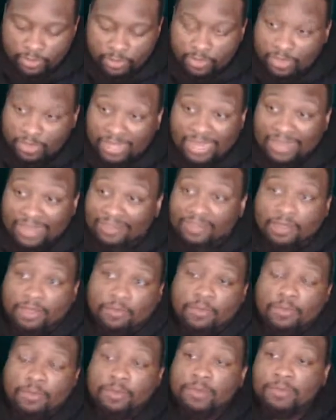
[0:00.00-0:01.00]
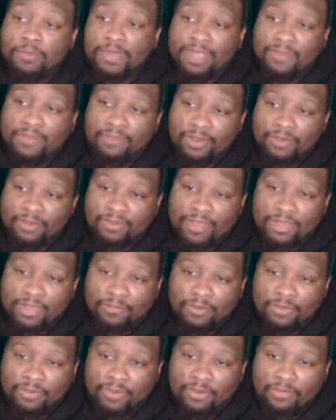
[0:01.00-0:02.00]
like I said, we wouldn't be having this
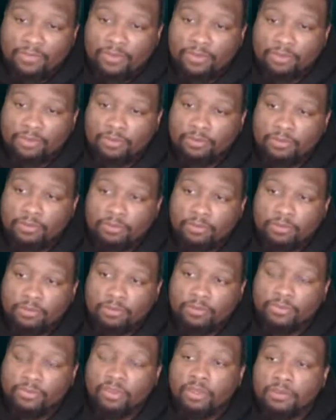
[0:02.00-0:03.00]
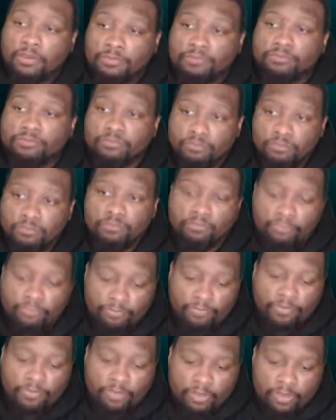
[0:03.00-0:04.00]
conversation. So
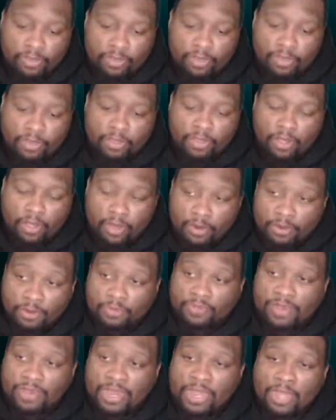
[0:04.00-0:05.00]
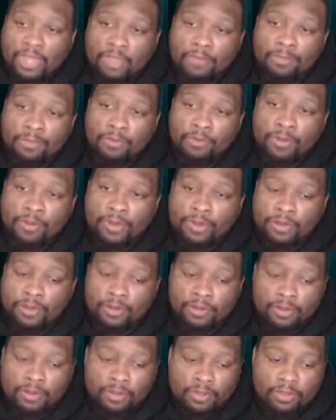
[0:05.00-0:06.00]
understand how important
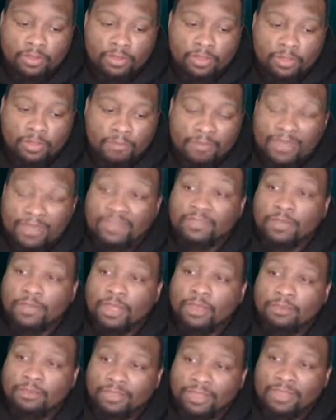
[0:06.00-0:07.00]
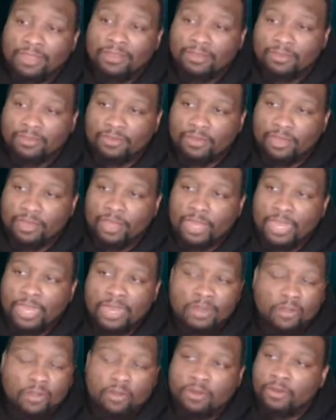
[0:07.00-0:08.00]
mental health is
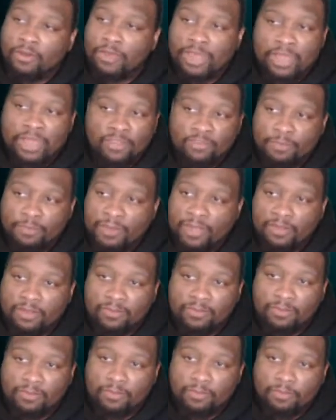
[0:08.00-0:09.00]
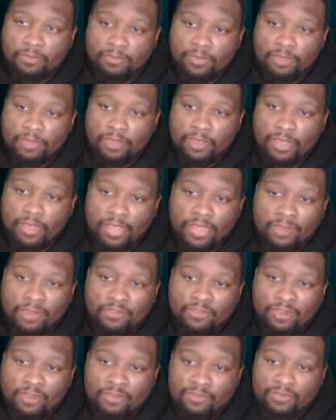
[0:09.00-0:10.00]
in all aspects and
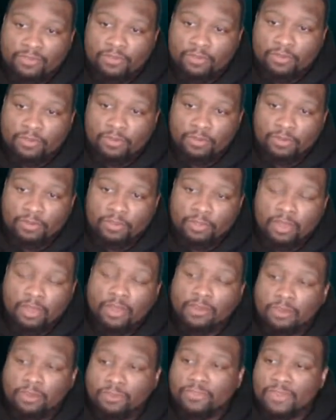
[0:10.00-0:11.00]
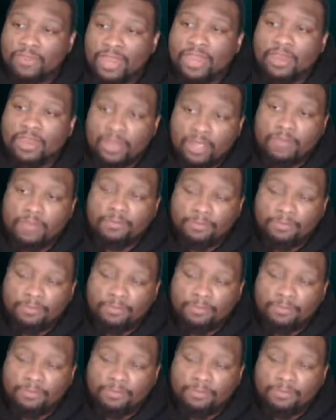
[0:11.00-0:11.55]
just understand that.